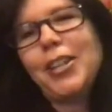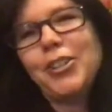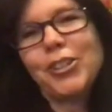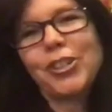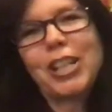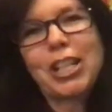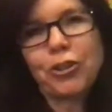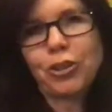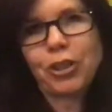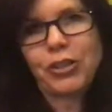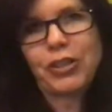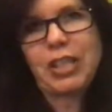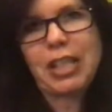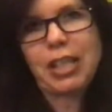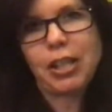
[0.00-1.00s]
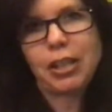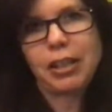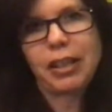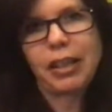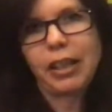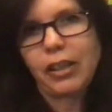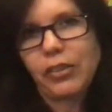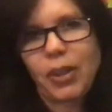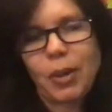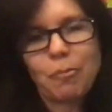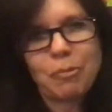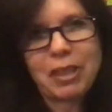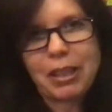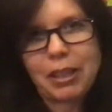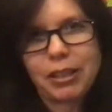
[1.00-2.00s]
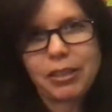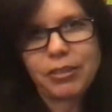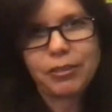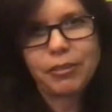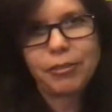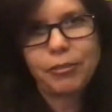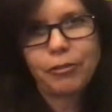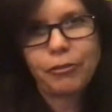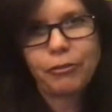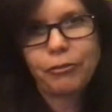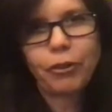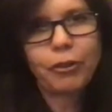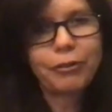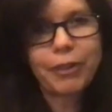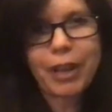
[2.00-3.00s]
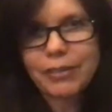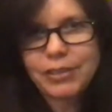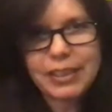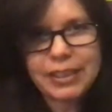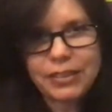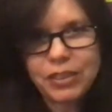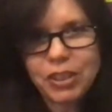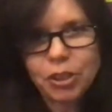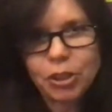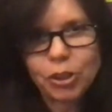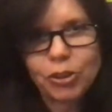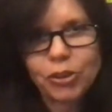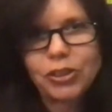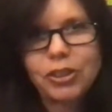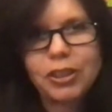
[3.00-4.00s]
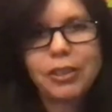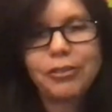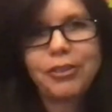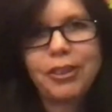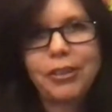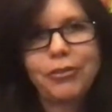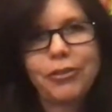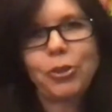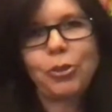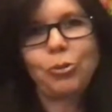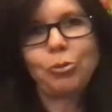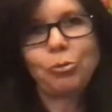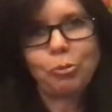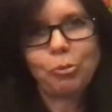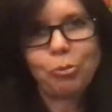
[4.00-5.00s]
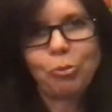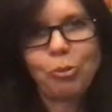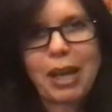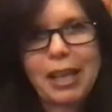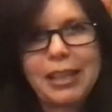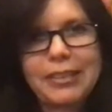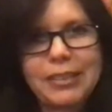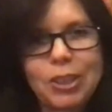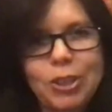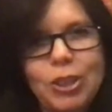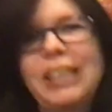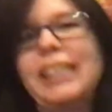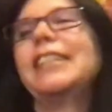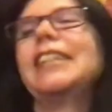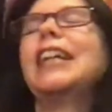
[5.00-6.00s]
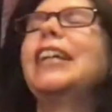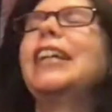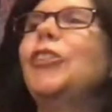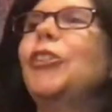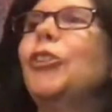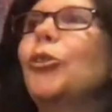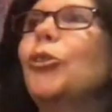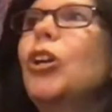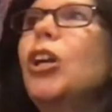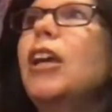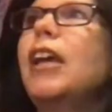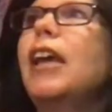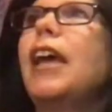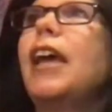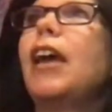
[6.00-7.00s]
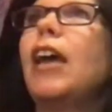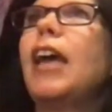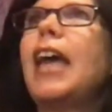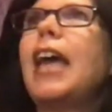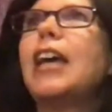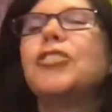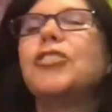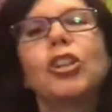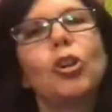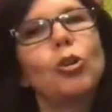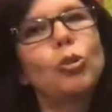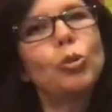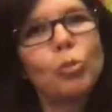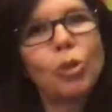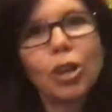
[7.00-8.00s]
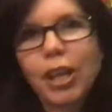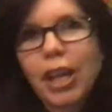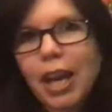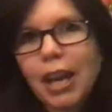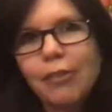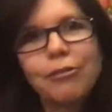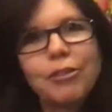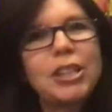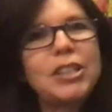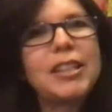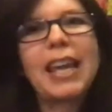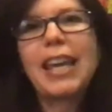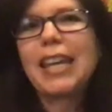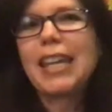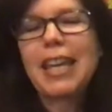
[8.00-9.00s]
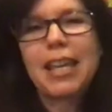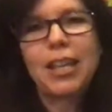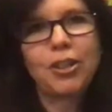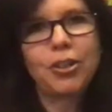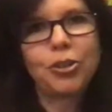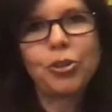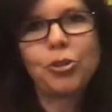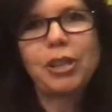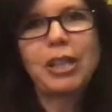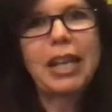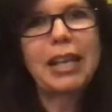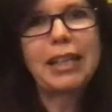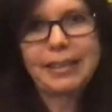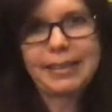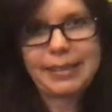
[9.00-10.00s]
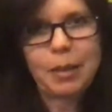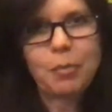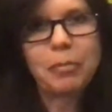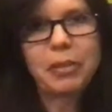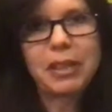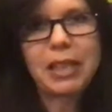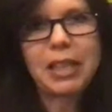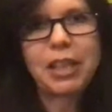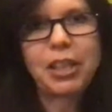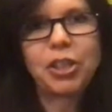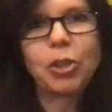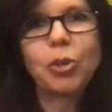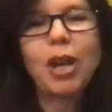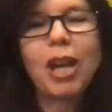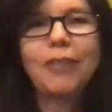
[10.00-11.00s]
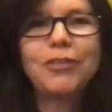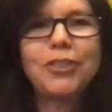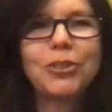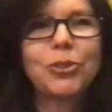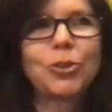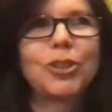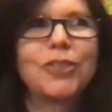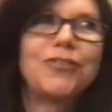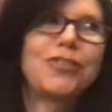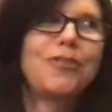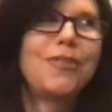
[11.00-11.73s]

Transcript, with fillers: your interest in something for five six years if if you write as slowly as i do and to go to work every day and create something you have to sort of